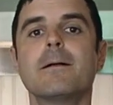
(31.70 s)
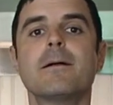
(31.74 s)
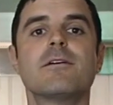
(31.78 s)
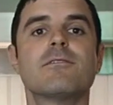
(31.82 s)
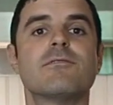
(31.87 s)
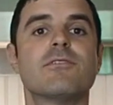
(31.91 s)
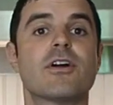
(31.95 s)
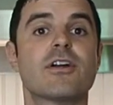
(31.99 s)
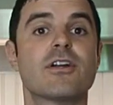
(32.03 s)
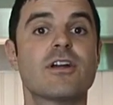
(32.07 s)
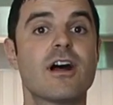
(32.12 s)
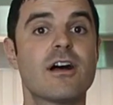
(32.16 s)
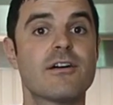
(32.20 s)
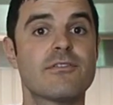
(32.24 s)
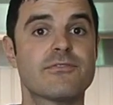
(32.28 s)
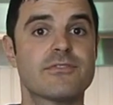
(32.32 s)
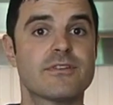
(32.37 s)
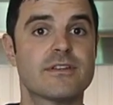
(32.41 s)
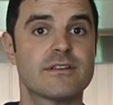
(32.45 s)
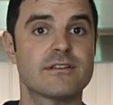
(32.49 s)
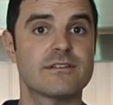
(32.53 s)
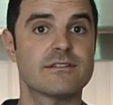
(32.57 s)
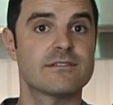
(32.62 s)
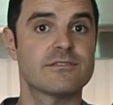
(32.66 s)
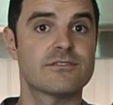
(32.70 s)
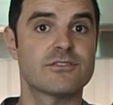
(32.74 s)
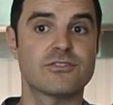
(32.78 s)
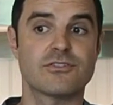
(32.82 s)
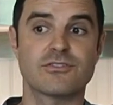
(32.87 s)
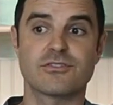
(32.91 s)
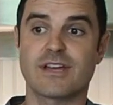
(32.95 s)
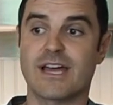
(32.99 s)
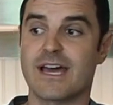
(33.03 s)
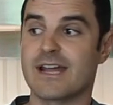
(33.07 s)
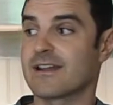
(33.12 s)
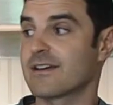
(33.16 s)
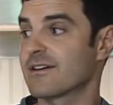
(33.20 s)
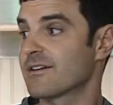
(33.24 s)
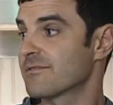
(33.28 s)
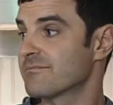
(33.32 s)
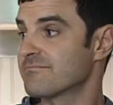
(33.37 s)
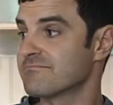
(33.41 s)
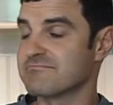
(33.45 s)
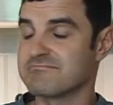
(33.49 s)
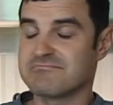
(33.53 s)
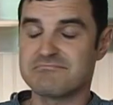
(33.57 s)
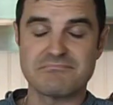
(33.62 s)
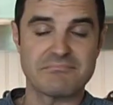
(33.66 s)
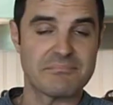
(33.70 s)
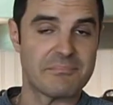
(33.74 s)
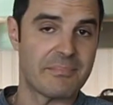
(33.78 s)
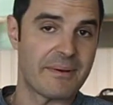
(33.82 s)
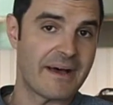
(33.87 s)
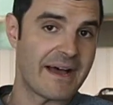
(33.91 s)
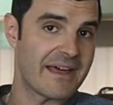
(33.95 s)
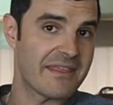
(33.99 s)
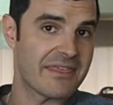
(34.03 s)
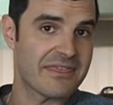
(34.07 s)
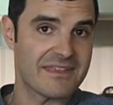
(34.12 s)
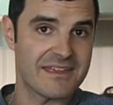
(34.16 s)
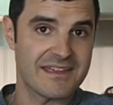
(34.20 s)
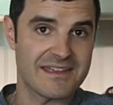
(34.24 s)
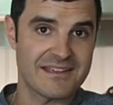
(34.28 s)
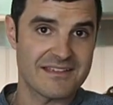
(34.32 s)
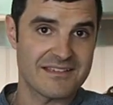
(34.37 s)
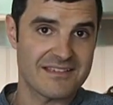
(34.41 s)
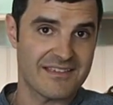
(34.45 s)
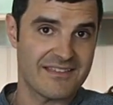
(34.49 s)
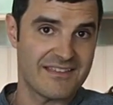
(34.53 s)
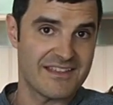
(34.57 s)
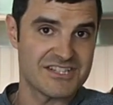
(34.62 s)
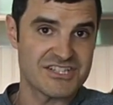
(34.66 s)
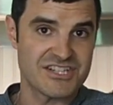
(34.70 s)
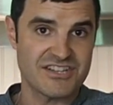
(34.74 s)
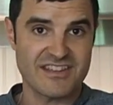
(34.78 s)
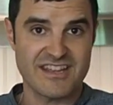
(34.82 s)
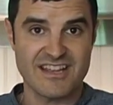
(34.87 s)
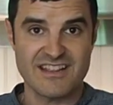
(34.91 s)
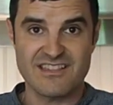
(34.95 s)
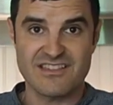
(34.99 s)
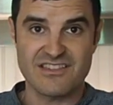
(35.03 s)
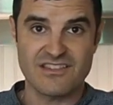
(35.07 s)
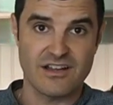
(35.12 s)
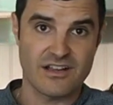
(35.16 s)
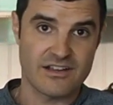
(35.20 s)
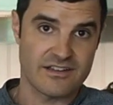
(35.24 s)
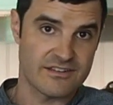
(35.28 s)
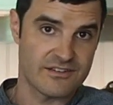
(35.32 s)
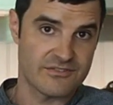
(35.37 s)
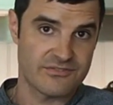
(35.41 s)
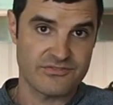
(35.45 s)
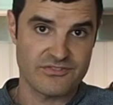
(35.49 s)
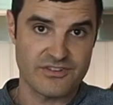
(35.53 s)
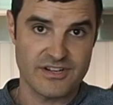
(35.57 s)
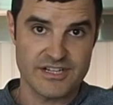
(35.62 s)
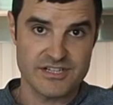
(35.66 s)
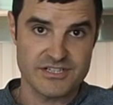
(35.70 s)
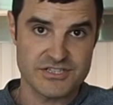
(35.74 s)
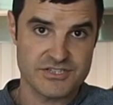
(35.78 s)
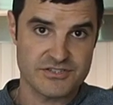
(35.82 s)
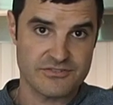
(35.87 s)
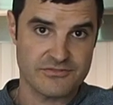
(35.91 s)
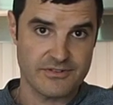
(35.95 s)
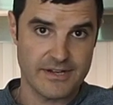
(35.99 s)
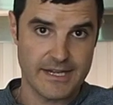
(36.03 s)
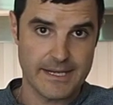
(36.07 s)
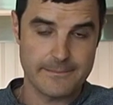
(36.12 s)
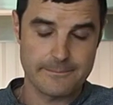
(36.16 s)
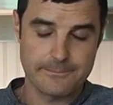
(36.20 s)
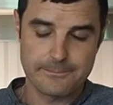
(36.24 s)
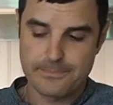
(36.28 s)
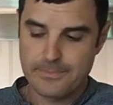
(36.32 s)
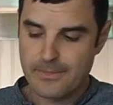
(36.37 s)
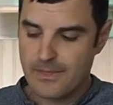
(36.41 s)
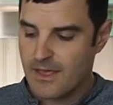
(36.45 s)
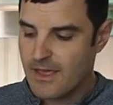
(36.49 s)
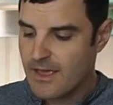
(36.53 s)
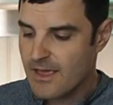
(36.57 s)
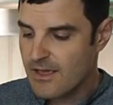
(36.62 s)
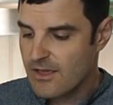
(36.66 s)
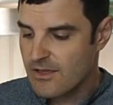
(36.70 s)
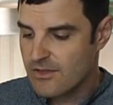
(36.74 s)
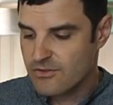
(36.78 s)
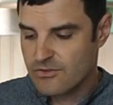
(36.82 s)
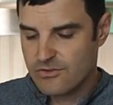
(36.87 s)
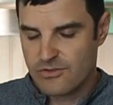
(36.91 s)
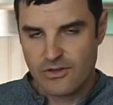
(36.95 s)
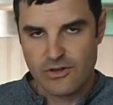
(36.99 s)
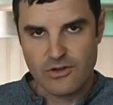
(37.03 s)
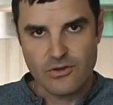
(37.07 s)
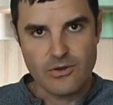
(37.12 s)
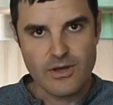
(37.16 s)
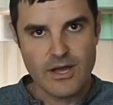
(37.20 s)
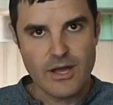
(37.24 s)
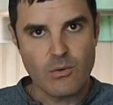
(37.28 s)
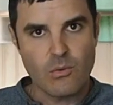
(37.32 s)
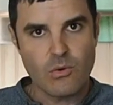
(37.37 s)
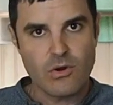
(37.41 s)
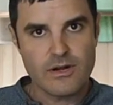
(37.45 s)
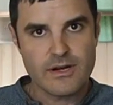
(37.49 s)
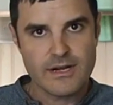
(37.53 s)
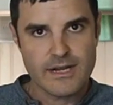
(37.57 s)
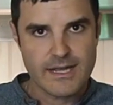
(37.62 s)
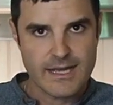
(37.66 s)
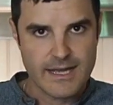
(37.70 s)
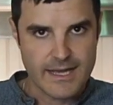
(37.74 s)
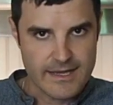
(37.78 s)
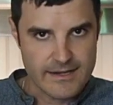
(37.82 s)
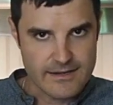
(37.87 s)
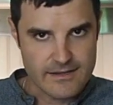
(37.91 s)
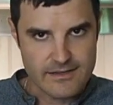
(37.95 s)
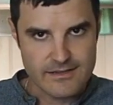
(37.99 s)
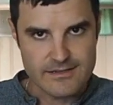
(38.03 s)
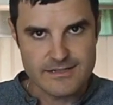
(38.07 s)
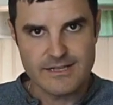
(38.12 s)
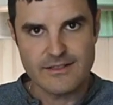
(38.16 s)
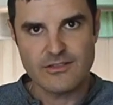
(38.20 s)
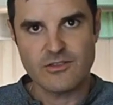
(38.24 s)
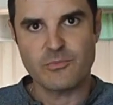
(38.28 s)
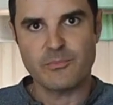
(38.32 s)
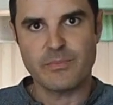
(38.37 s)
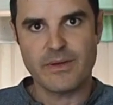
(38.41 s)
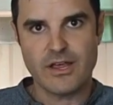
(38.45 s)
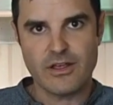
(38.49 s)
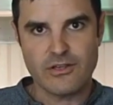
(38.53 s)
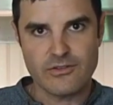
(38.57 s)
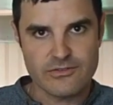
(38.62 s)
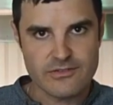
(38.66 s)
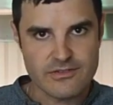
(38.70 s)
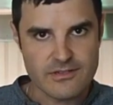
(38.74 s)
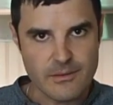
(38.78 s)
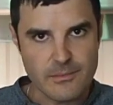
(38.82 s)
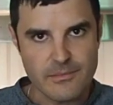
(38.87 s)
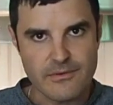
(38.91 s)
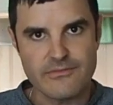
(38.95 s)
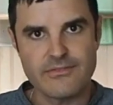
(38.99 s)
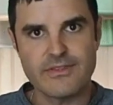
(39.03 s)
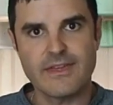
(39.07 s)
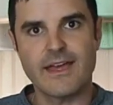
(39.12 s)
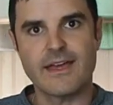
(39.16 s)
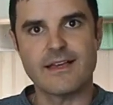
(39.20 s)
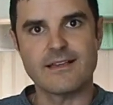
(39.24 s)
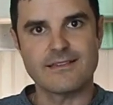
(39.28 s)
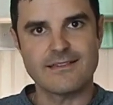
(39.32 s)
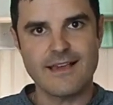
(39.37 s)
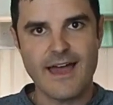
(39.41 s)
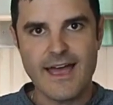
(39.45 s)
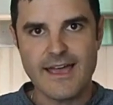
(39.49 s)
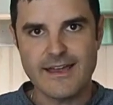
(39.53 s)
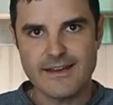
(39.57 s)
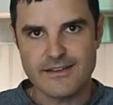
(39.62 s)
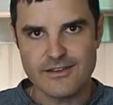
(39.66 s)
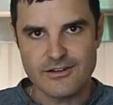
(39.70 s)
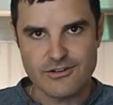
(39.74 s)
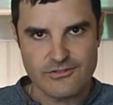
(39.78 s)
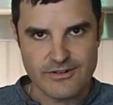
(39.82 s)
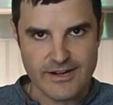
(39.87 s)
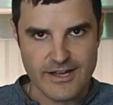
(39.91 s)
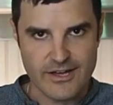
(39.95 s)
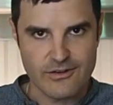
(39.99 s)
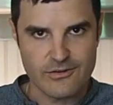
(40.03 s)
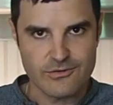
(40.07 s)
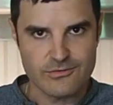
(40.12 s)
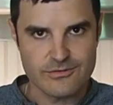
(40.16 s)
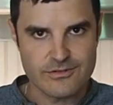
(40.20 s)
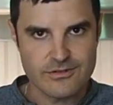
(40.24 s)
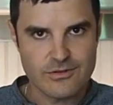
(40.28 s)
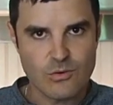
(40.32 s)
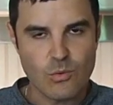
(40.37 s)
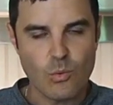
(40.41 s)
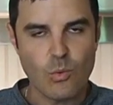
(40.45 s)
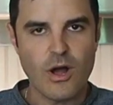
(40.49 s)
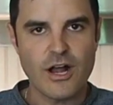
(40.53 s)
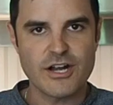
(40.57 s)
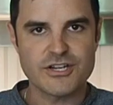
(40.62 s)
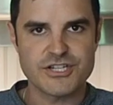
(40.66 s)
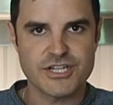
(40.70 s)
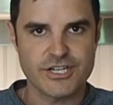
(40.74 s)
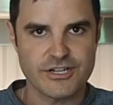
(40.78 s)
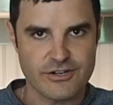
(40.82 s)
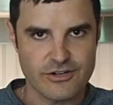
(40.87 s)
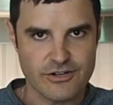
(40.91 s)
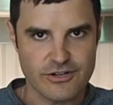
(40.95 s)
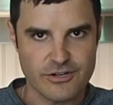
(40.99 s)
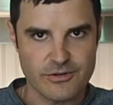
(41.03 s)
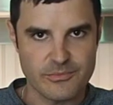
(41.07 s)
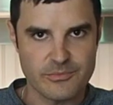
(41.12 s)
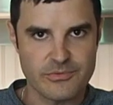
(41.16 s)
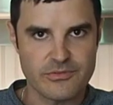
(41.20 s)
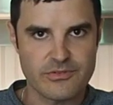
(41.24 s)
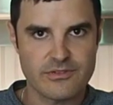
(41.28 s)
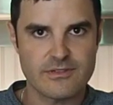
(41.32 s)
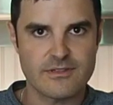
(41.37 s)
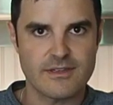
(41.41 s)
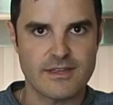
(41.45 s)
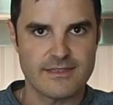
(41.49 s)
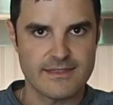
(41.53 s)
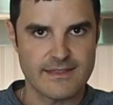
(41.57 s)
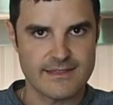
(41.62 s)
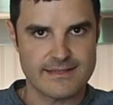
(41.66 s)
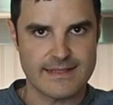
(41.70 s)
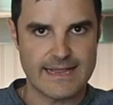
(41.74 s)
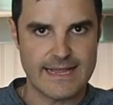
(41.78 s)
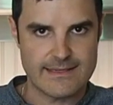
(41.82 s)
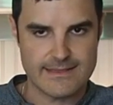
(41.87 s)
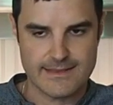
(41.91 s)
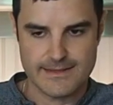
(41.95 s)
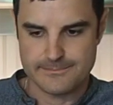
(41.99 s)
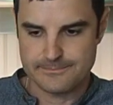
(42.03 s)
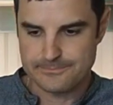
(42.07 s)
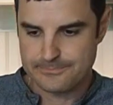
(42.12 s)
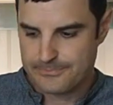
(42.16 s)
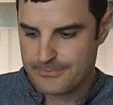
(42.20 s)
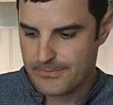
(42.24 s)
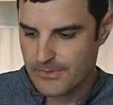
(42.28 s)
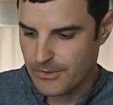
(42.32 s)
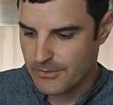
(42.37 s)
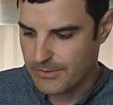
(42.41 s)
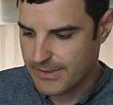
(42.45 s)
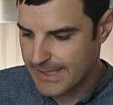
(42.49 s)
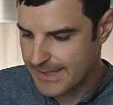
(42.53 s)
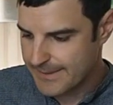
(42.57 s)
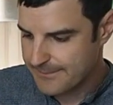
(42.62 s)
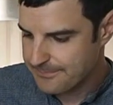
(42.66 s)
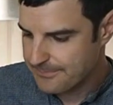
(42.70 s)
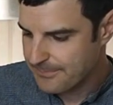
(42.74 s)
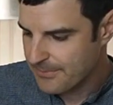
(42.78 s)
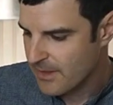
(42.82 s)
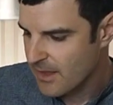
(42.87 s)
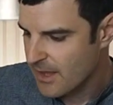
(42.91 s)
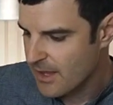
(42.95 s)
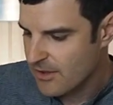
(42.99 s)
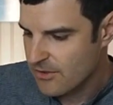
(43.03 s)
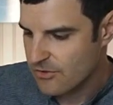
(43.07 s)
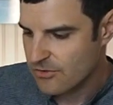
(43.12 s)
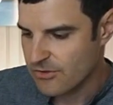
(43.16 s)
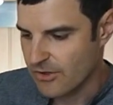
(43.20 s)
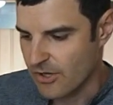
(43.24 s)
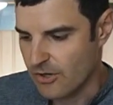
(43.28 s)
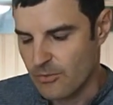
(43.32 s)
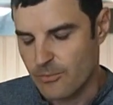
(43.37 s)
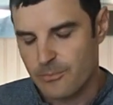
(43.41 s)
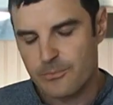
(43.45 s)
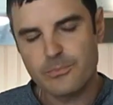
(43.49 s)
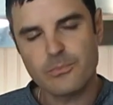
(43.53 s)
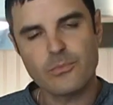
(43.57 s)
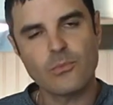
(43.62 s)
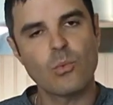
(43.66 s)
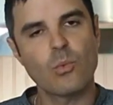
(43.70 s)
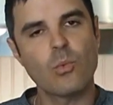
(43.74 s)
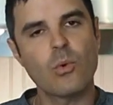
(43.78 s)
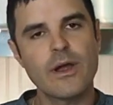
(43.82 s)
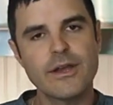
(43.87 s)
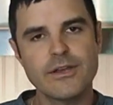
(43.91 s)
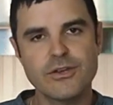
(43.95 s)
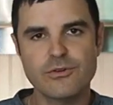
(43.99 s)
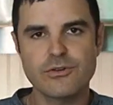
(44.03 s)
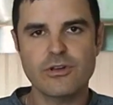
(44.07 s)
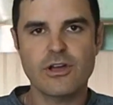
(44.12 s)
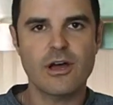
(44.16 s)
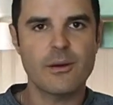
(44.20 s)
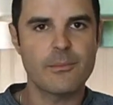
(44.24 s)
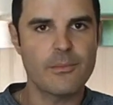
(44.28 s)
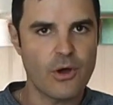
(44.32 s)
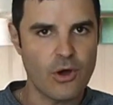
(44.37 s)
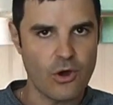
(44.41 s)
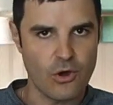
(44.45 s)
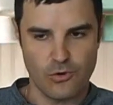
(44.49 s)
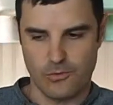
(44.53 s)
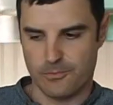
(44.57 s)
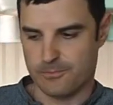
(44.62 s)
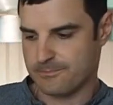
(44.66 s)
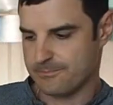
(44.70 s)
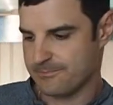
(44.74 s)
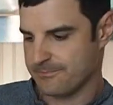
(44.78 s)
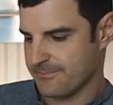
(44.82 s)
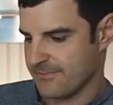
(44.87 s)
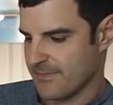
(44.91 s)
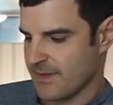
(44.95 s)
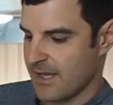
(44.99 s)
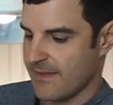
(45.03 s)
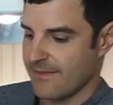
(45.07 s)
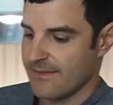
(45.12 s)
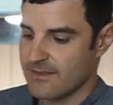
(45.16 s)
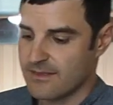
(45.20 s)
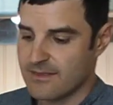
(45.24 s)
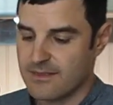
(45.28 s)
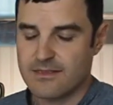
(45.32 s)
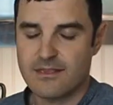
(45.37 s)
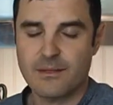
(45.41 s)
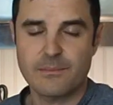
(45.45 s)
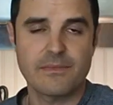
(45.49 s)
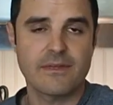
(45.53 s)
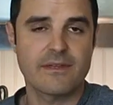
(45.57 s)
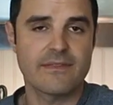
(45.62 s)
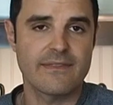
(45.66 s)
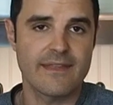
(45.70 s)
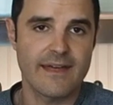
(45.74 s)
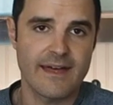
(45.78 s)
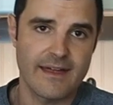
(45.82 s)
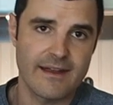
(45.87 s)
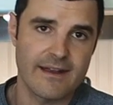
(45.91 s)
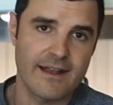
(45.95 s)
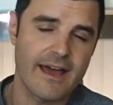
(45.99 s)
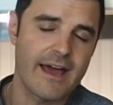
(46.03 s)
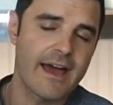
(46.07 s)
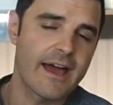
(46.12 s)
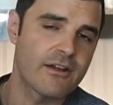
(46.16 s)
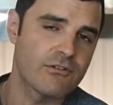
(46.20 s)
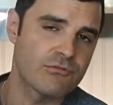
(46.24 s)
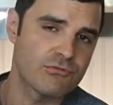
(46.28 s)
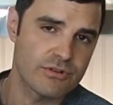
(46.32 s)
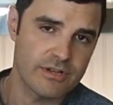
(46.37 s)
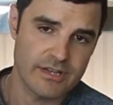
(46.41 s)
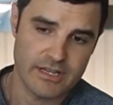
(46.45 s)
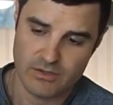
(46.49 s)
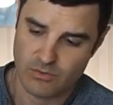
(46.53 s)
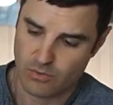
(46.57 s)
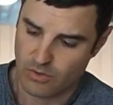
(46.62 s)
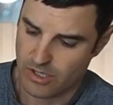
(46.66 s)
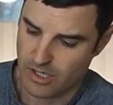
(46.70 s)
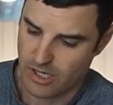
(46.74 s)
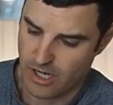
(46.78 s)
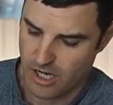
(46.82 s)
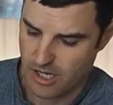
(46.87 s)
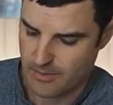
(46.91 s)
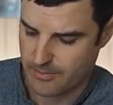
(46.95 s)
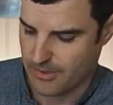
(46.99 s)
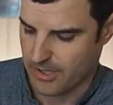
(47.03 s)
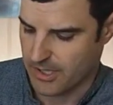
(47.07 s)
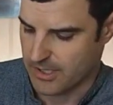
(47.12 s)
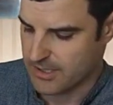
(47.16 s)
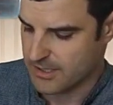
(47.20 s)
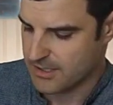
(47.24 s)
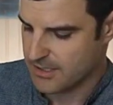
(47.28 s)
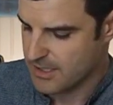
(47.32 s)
very often you kind of buy things and they just get stuck in the fridge, right? So I want to kind of dispel some of the anxiety around washing herbs in this lesson, okay? So when you come home, and this is something that I really want to harp on.